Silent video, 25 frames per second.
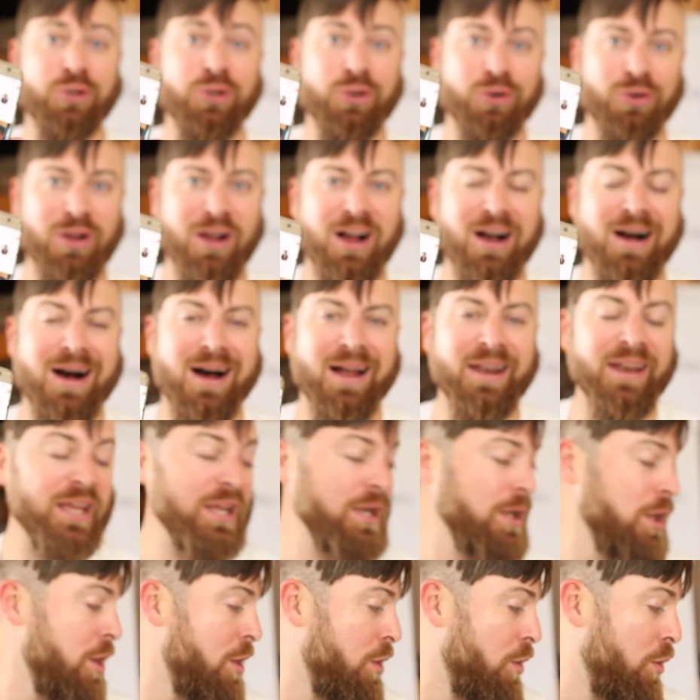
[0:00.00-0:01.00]
you're on
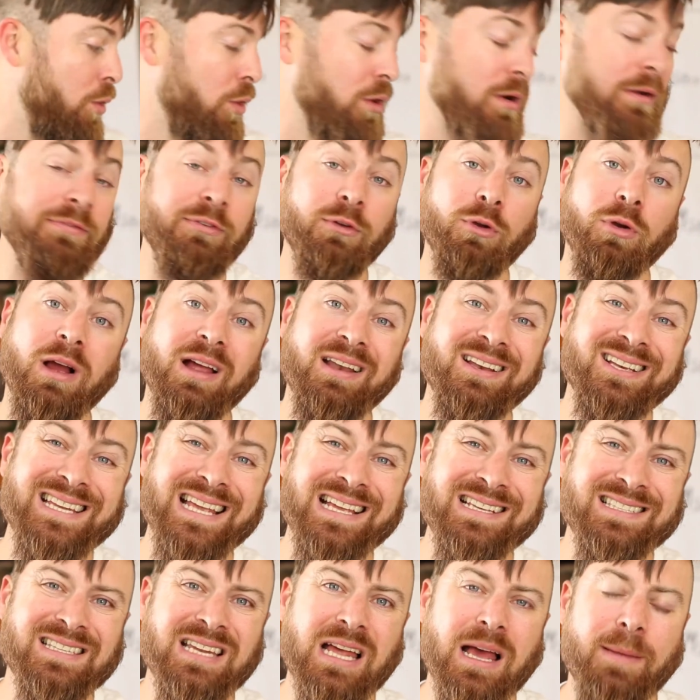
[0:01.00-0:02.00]
it. Or if you're on
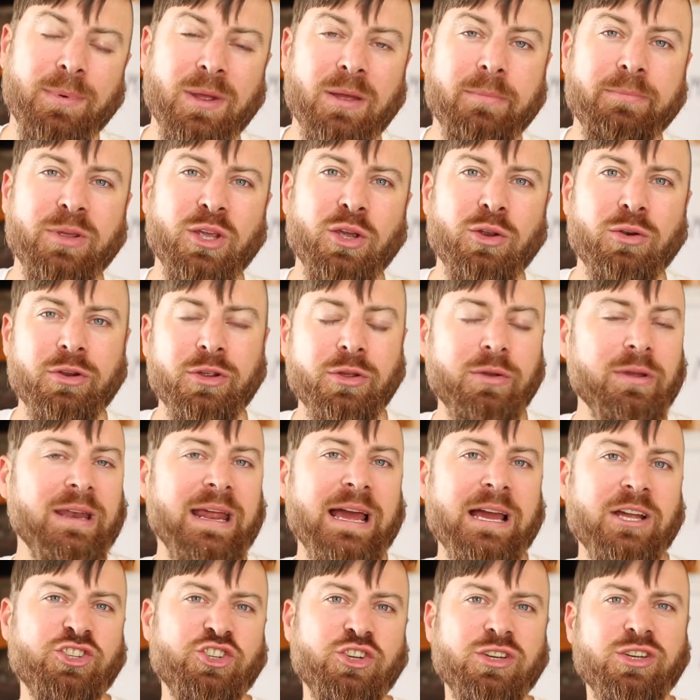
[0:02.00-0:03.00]
desktop computer, you can
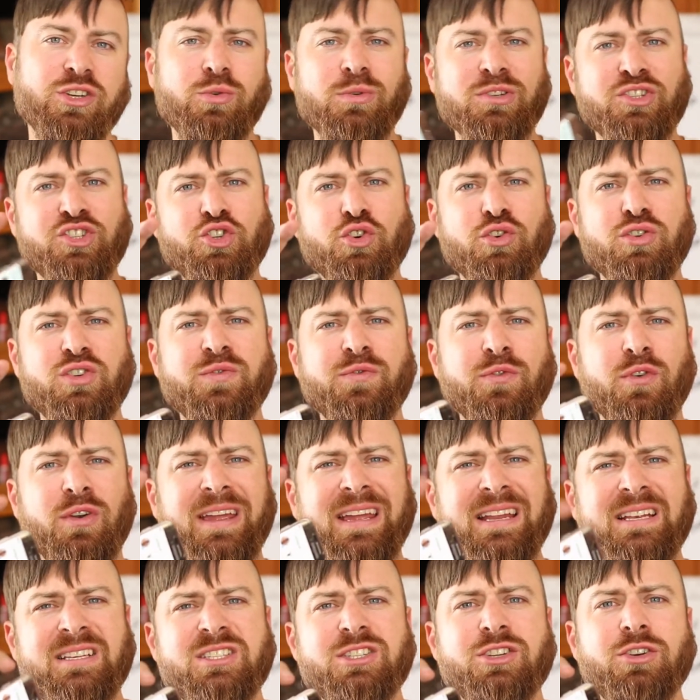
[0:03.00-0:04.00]
actually do a search for
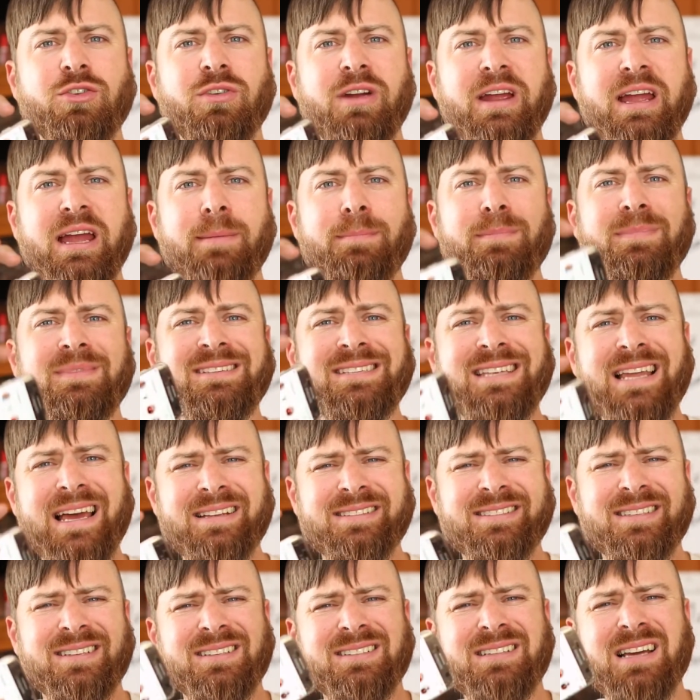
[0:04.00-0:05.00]
Instagram
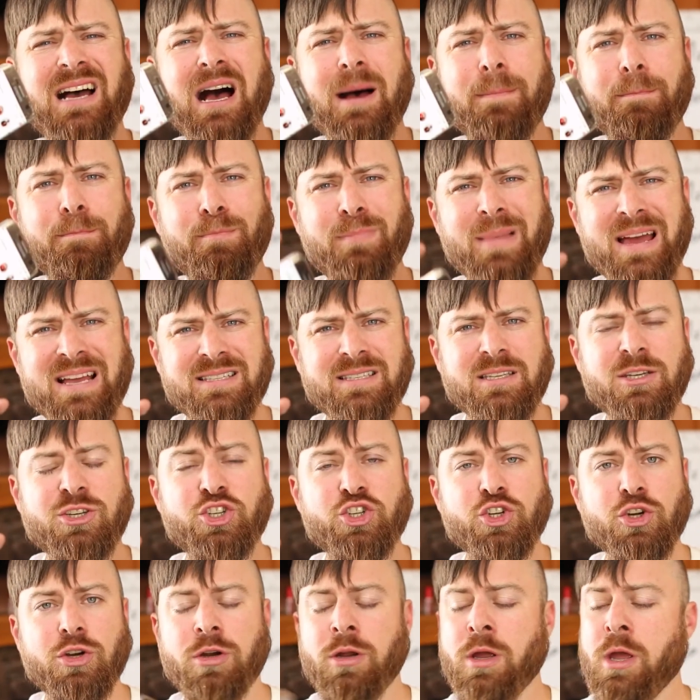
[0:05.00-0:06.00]
Desktop
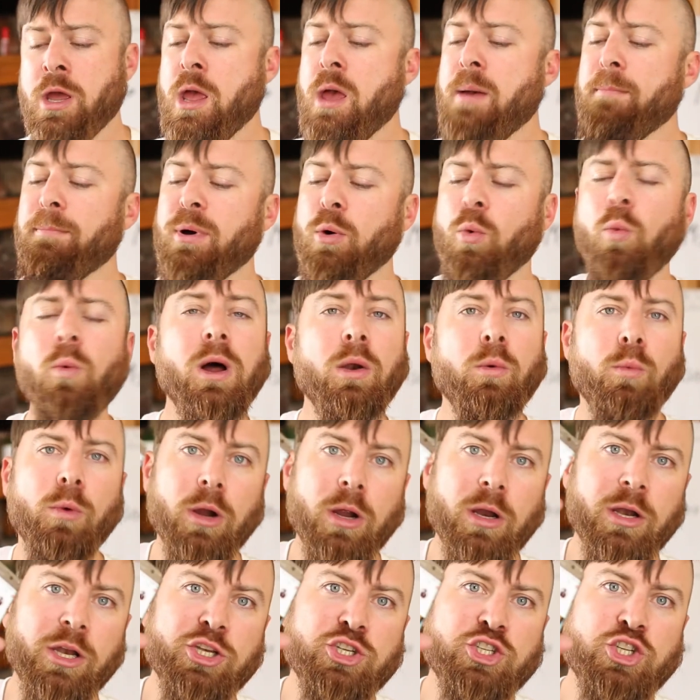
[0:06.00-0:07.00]
Messenger. But what we're
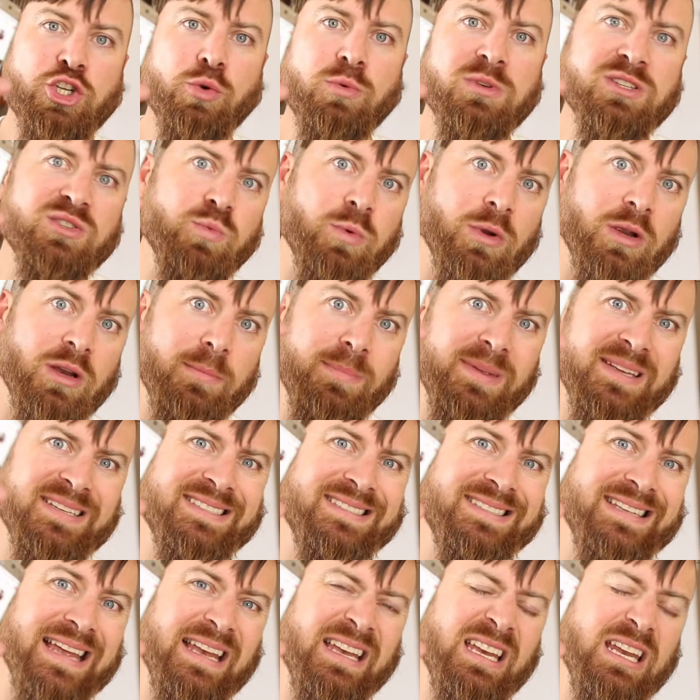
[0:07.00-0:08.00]
going to do is we're going to be
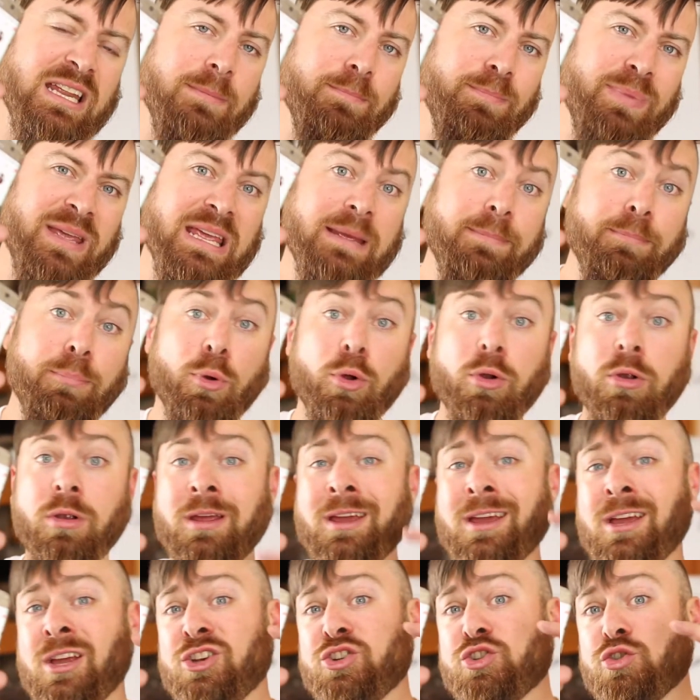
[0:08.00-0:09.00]
sending people
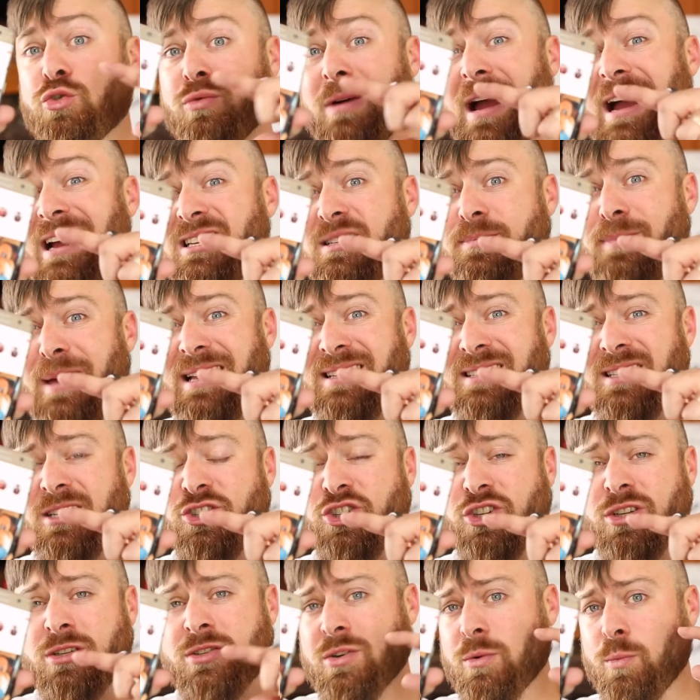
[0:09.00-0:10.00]
direct
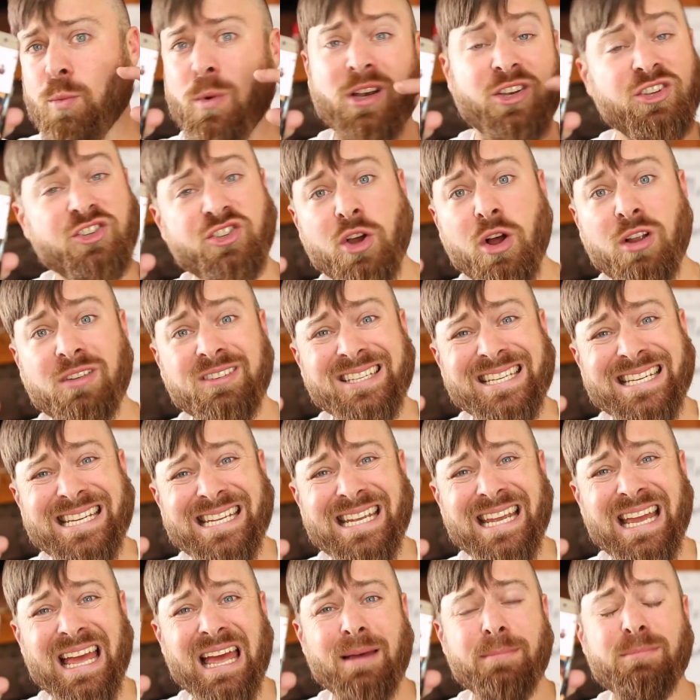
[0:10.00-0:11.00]
messages, or what's called
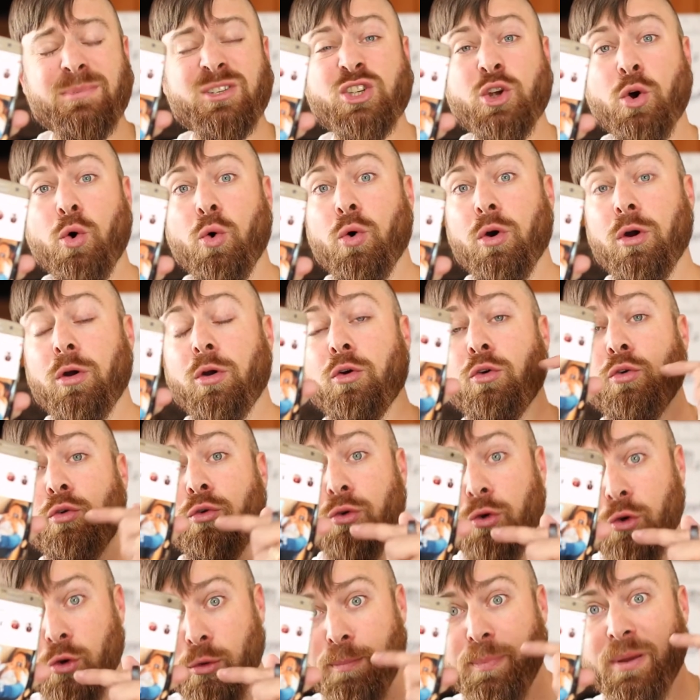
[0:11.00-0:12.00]
DMs, or
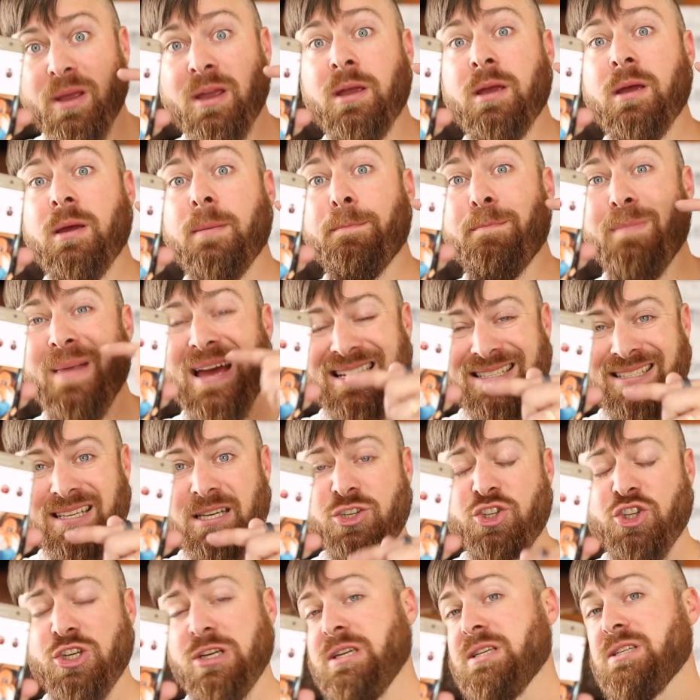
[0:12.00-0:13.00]
group
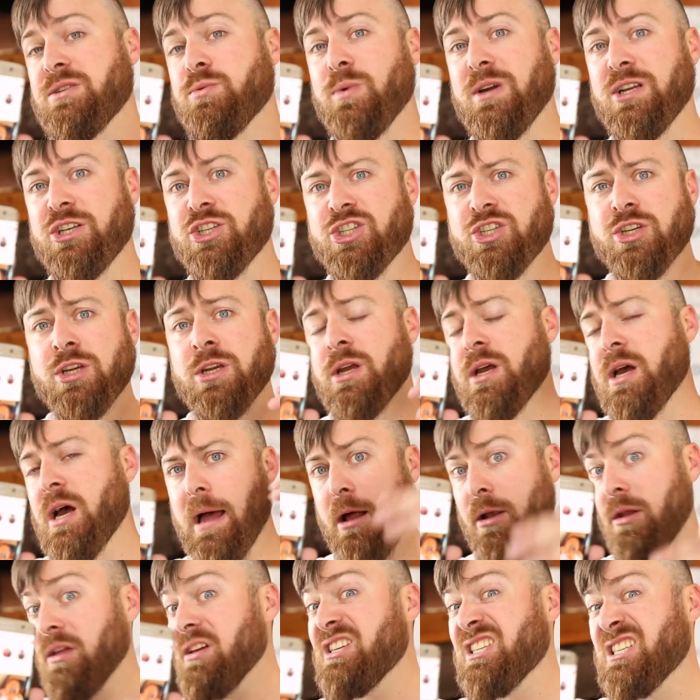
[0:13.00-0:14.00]
messages, which
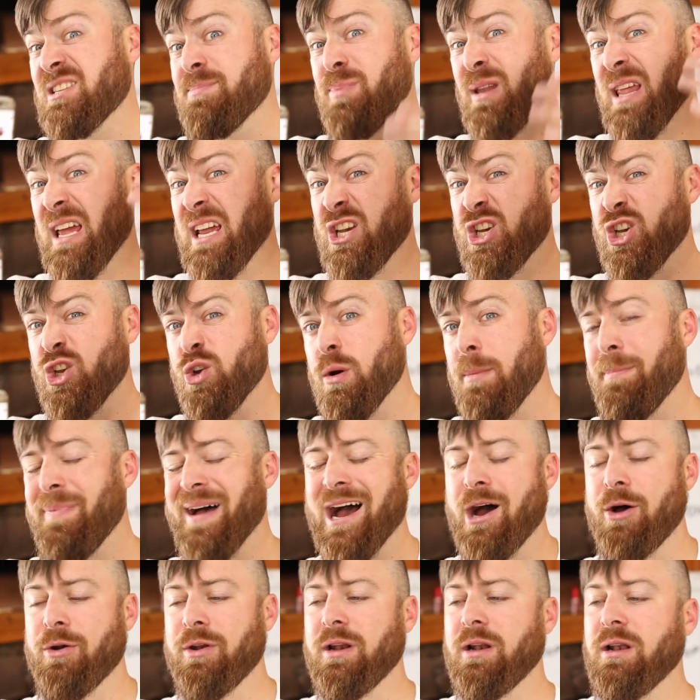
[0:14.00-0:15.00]
I'll explain to you
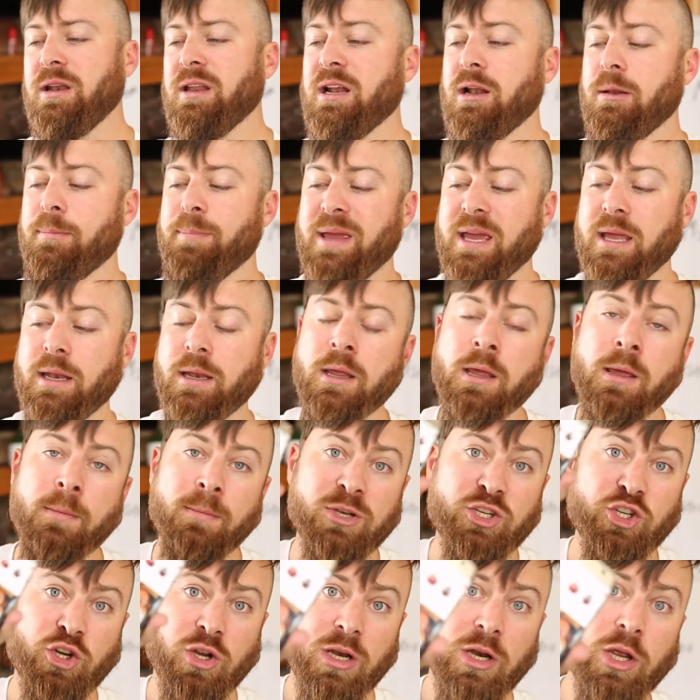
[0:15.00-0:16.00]
about in a little bit.
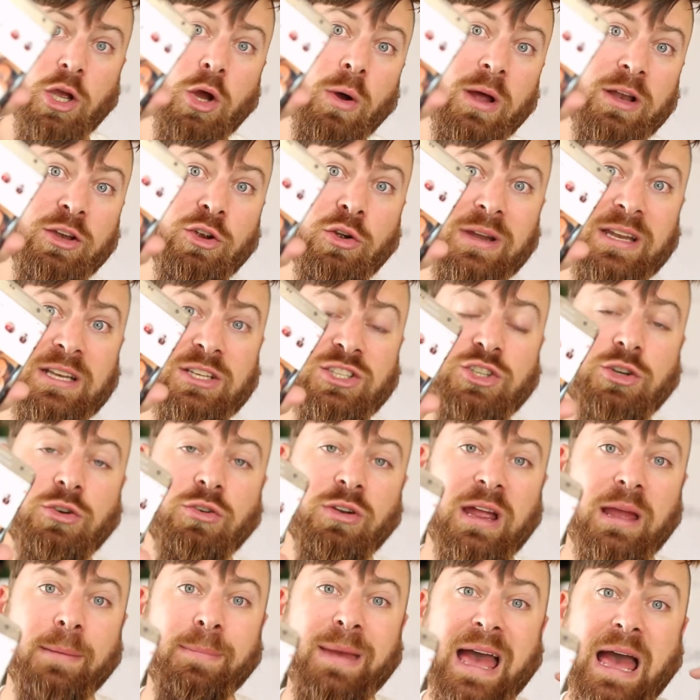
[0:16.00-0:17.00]
But you're going to go on your
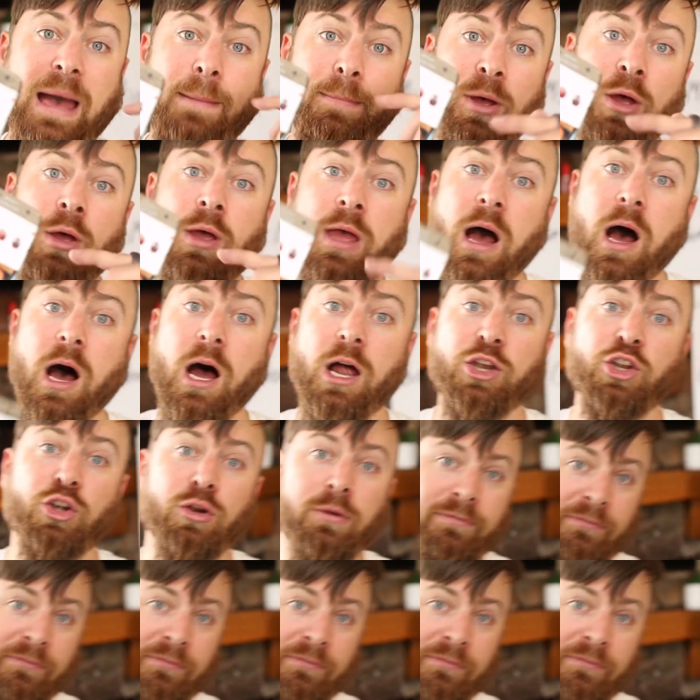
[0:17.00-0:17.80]
Instagram app on your